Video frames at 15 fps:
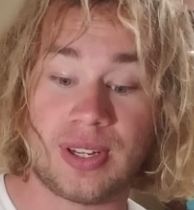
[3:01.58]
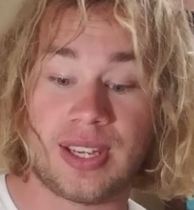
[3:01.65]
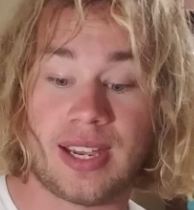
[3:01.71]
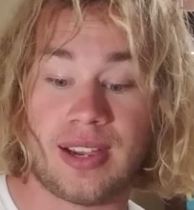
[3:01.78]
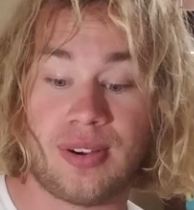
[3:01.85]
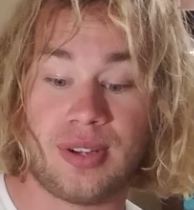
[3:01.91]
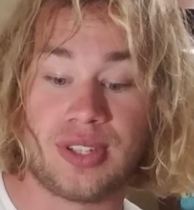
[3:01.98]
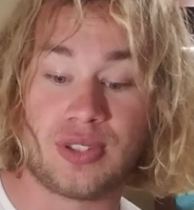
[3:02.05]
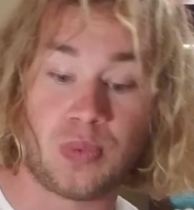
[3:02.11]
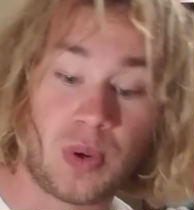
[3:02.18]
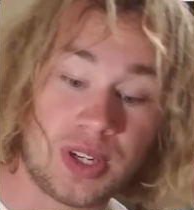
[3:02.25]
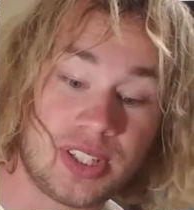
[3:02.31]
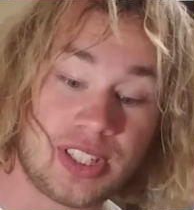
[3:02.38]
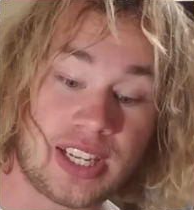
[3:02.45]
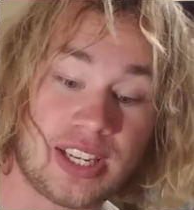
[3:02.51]
out, it's
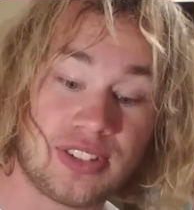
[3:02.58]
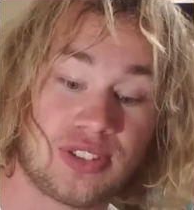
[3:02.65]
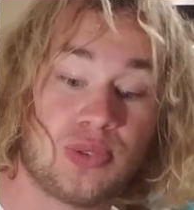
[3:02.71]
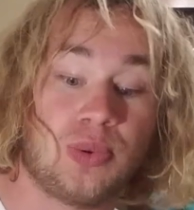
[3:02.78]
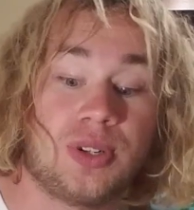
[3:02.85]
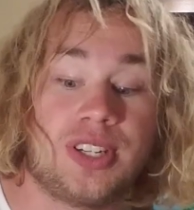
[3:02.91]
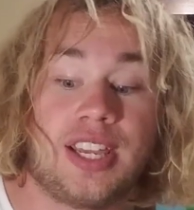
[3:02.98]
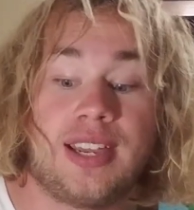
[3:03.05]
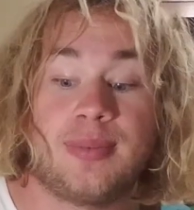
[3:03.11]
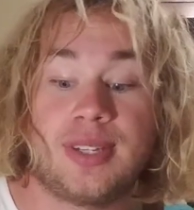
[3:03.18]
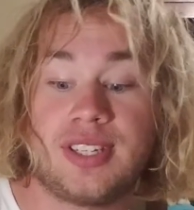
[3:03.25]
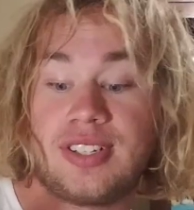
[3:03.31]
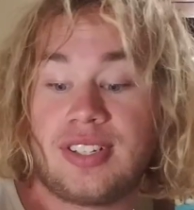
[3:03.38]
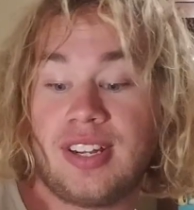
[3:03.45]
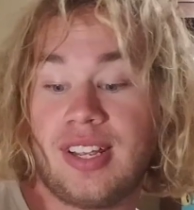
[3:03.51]
1d8 sword
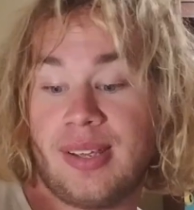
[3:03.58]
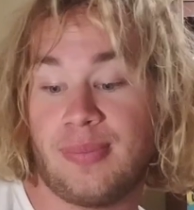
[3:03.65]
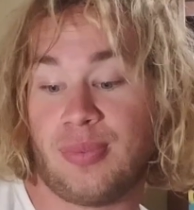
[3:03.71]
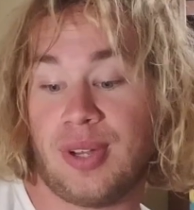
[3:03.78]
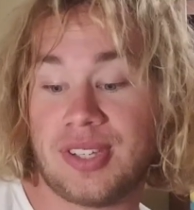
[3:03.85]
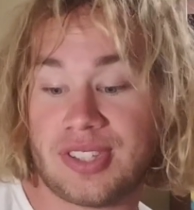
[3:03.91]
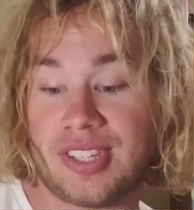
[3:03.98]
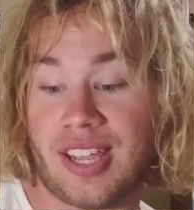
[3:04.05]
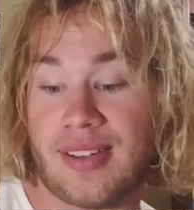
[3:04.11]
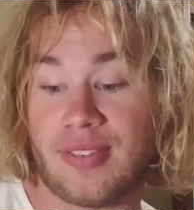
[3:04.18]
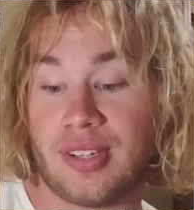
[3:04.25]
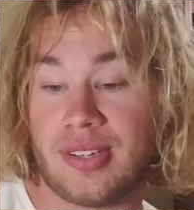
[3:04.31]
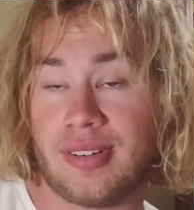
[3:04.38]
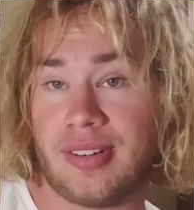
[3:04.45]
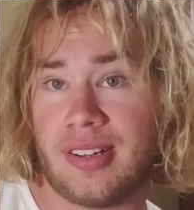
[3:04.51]
damage plus
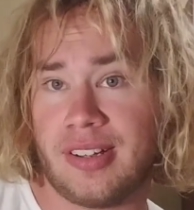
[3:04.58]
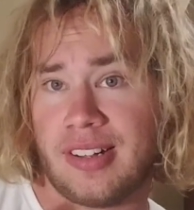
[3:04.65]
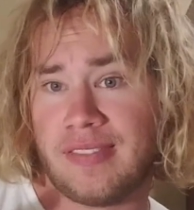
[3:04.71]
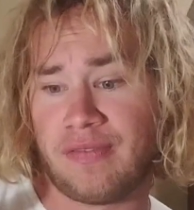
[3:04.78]
7,